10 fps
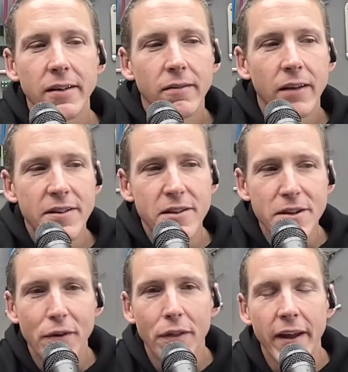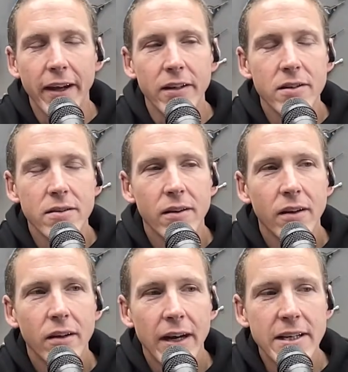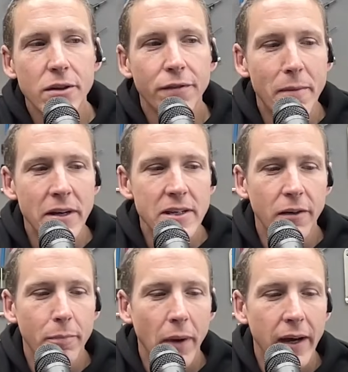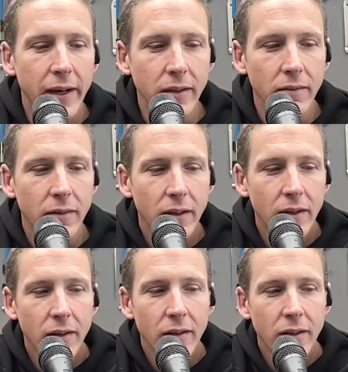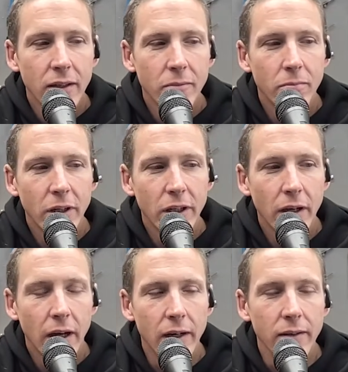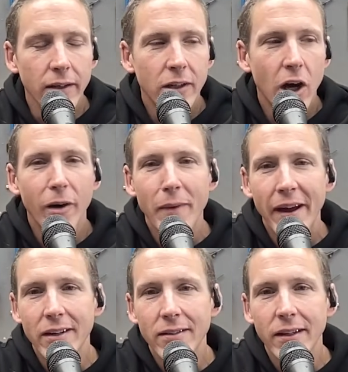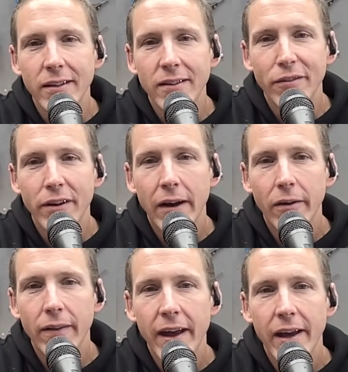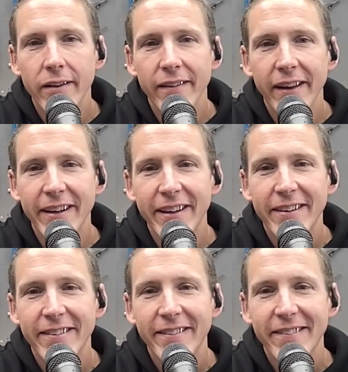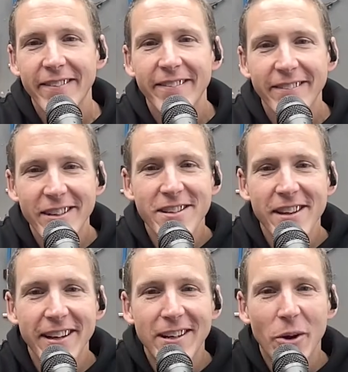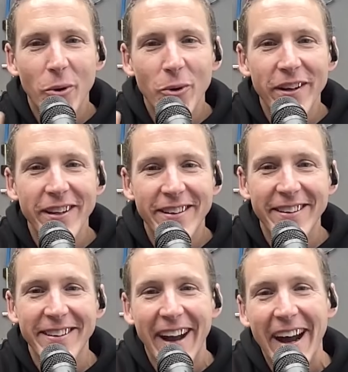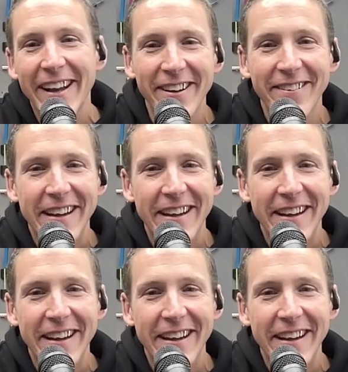It's a different thing. I still find myself buying like car magazines every now and then and like just like to hold it to, I don't know.